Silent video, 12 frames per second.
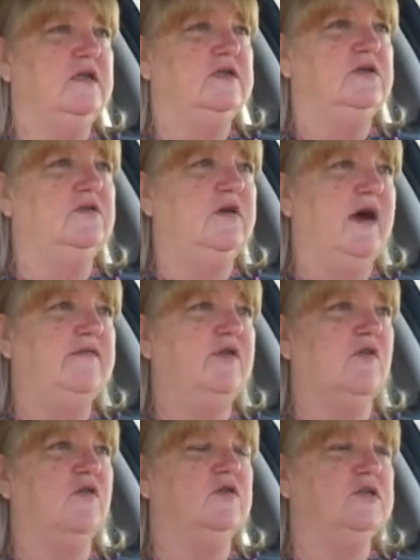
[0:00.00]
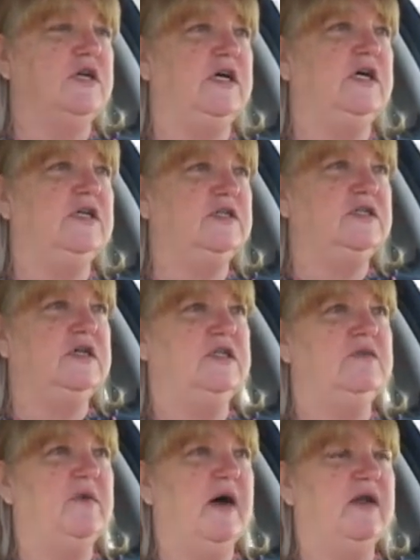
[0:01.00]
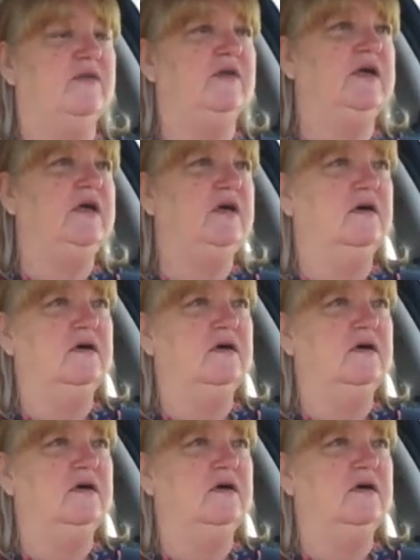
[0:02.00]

to have the oil changed in the battery,